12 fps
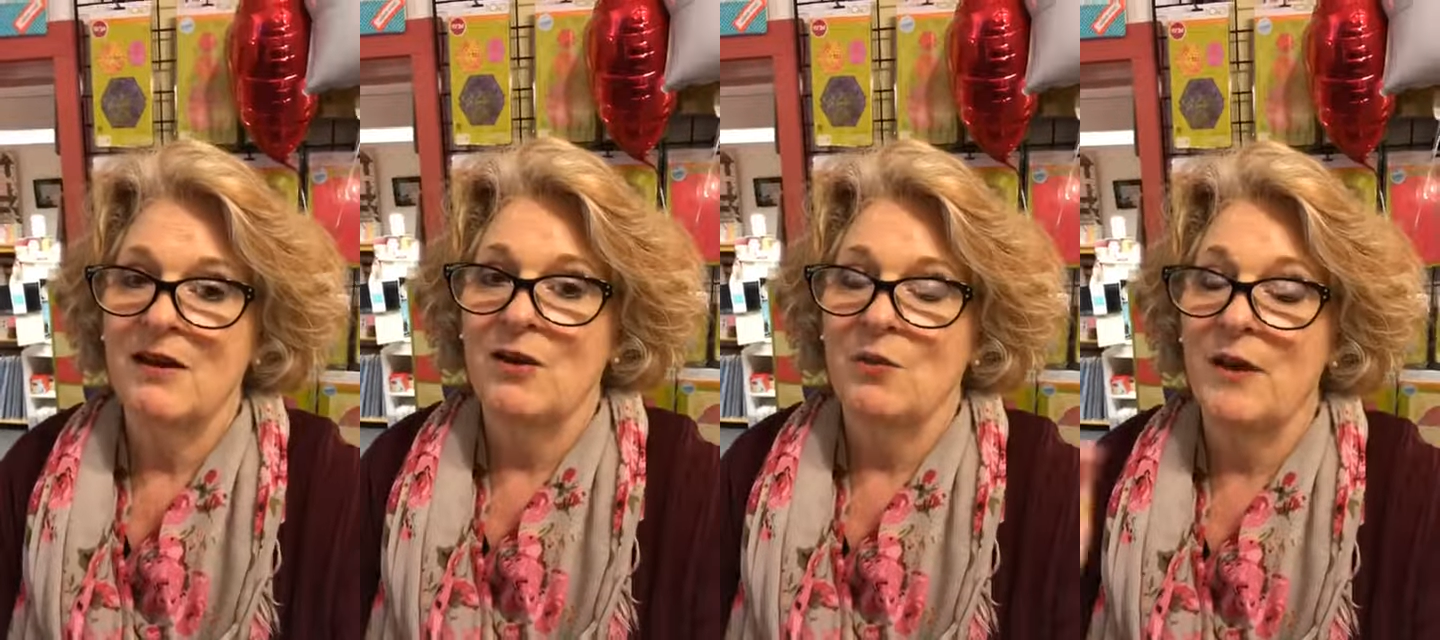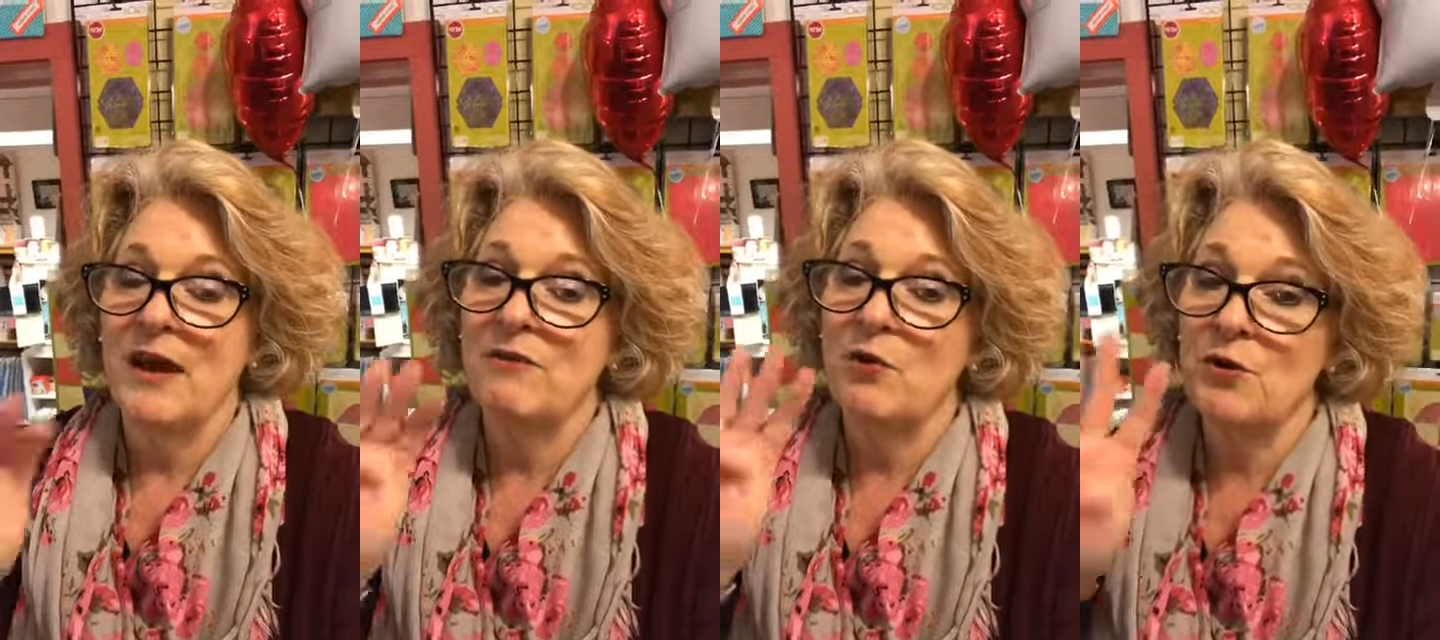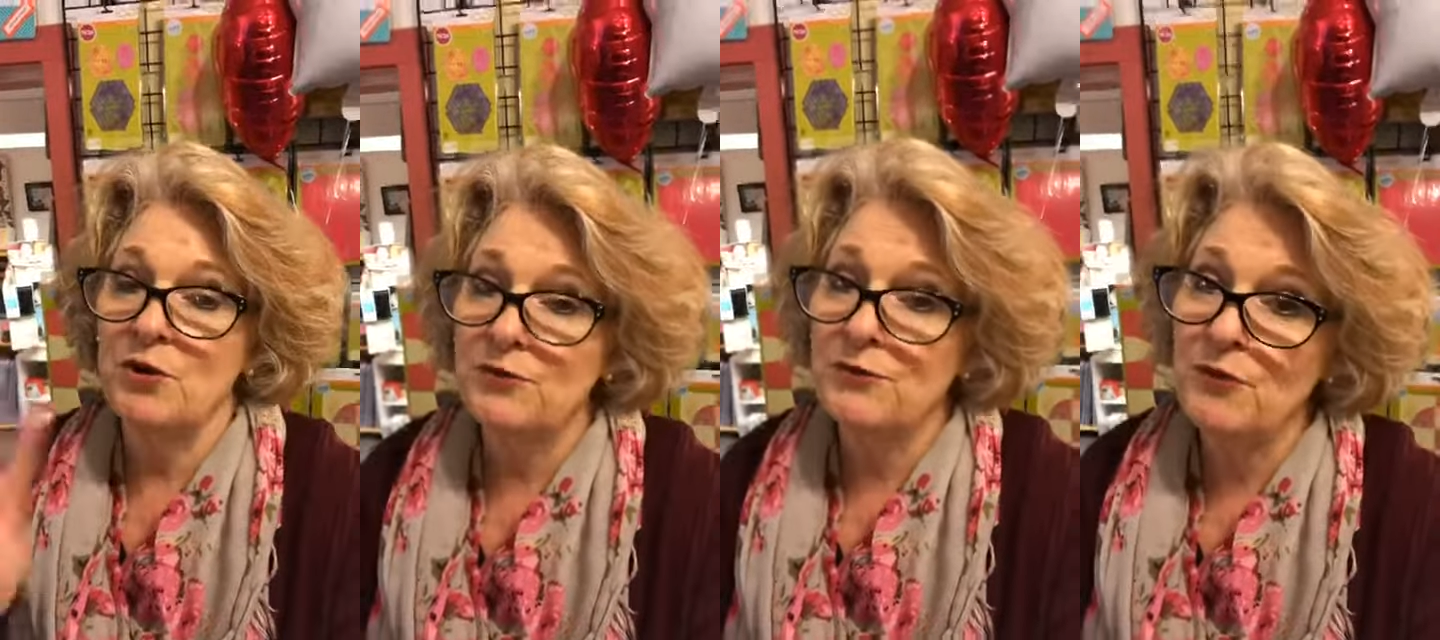We have
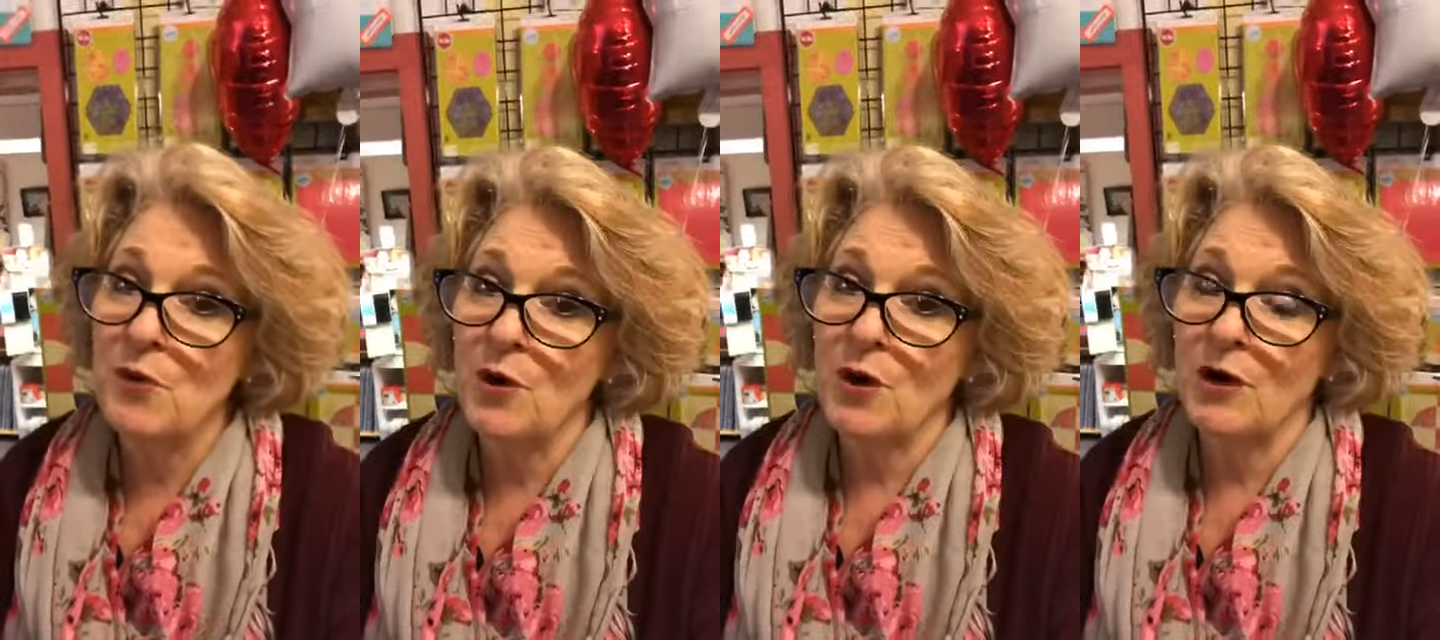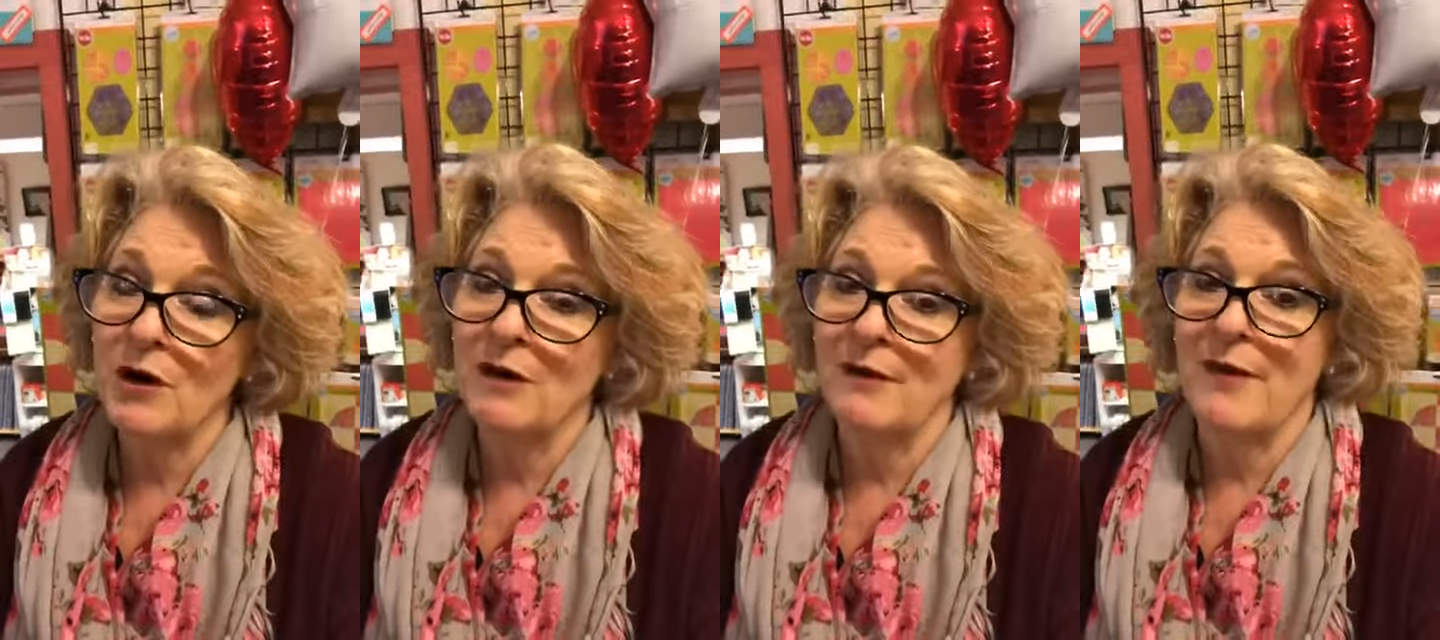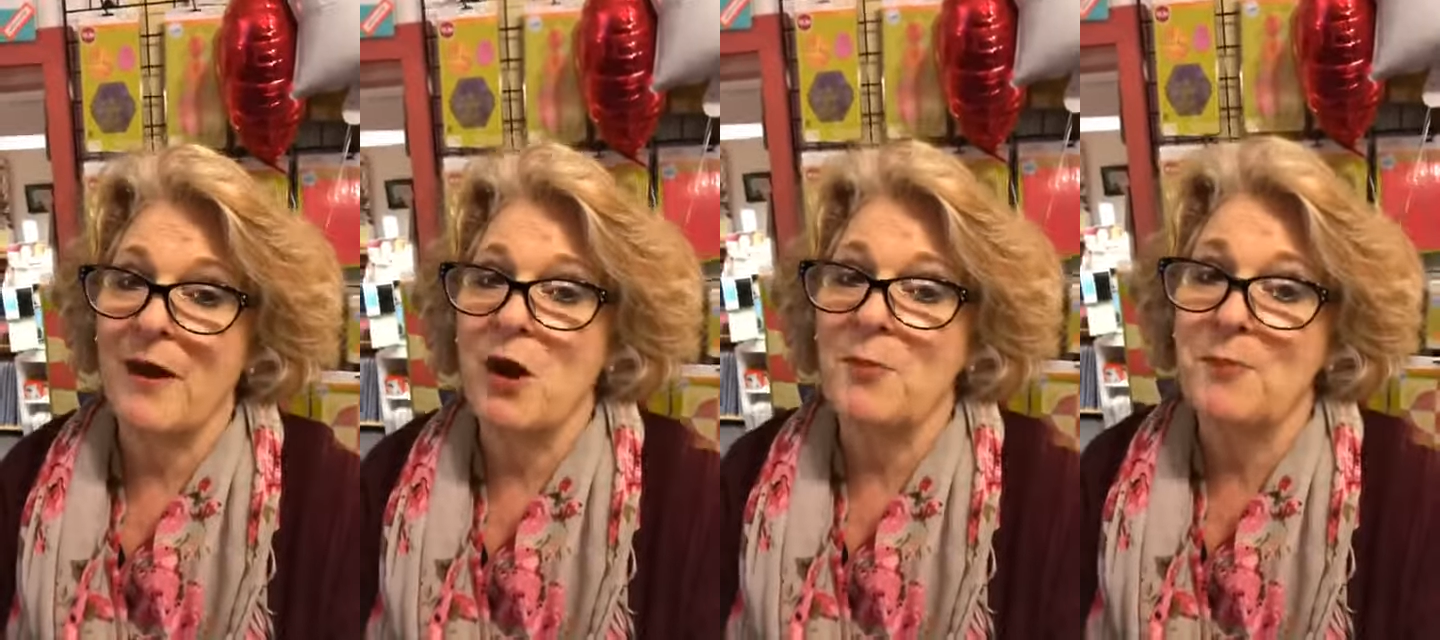ordered four.
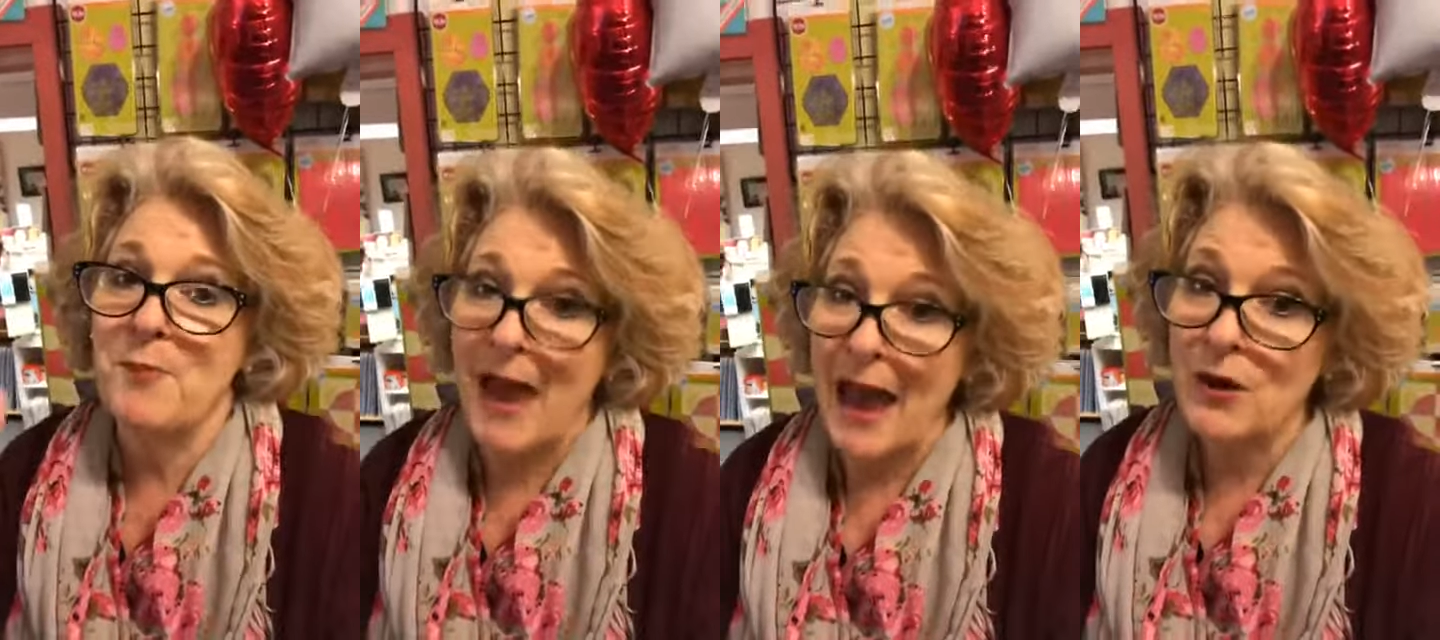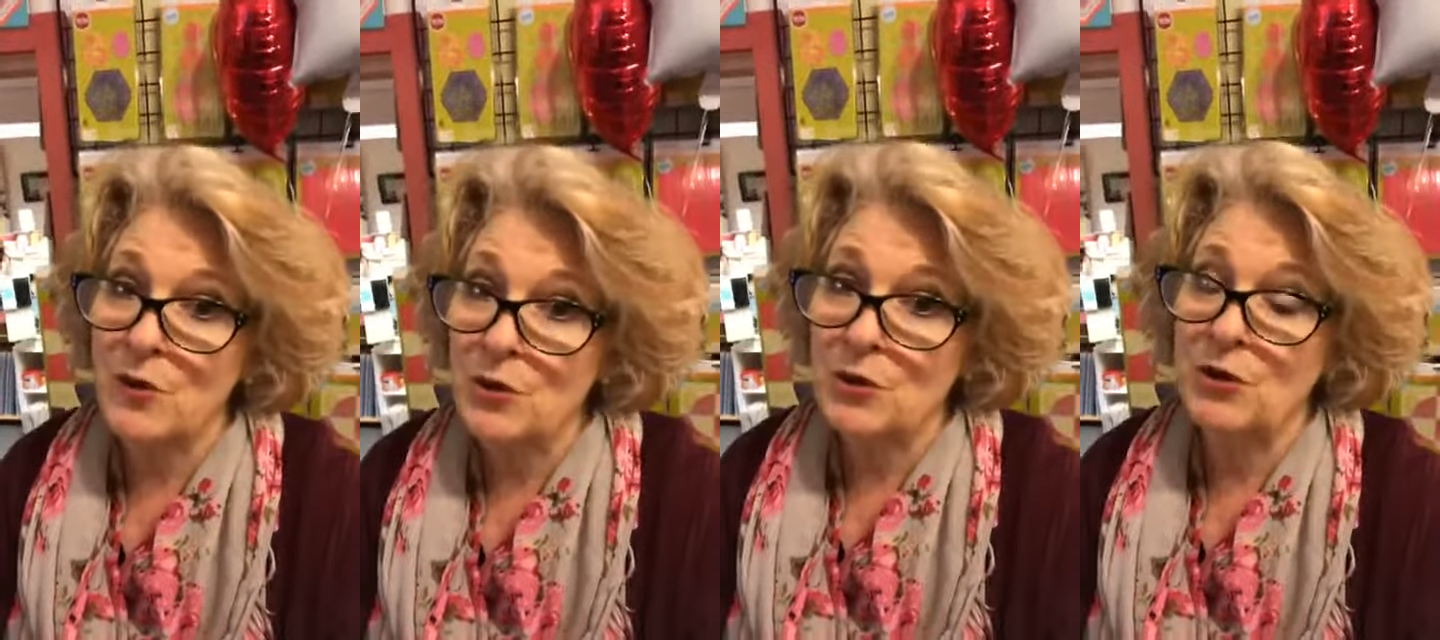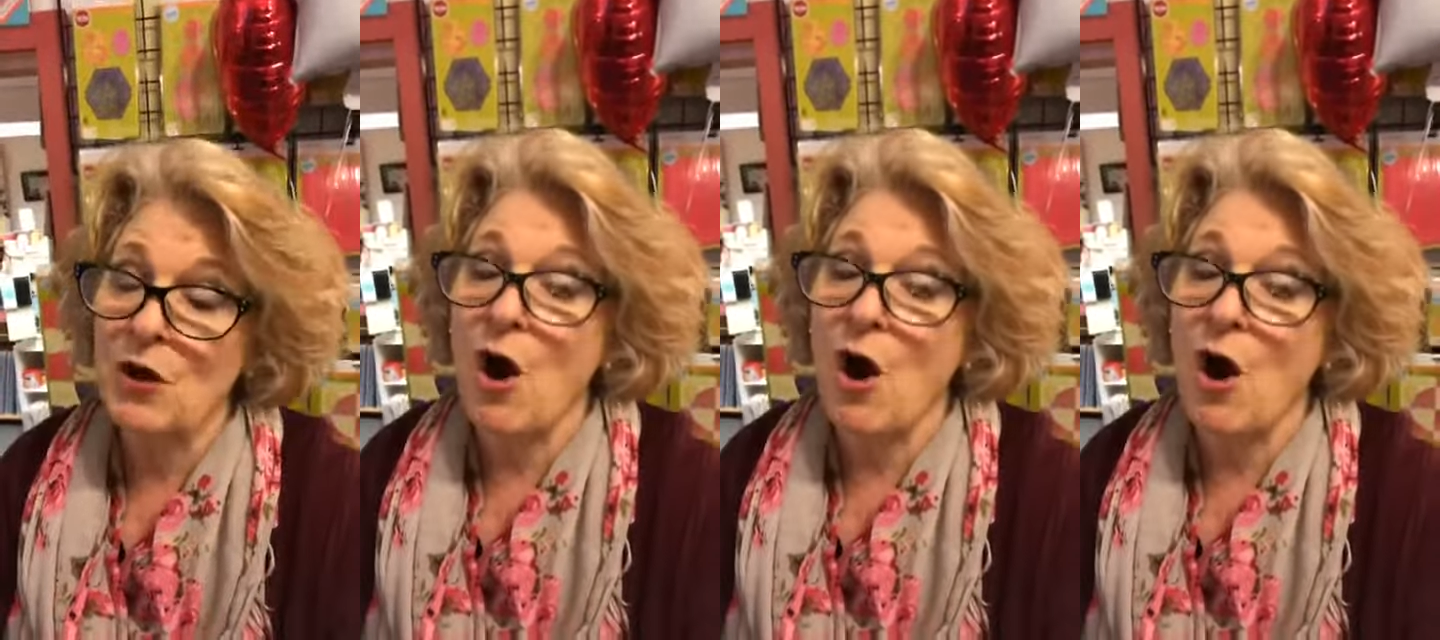They are back ordered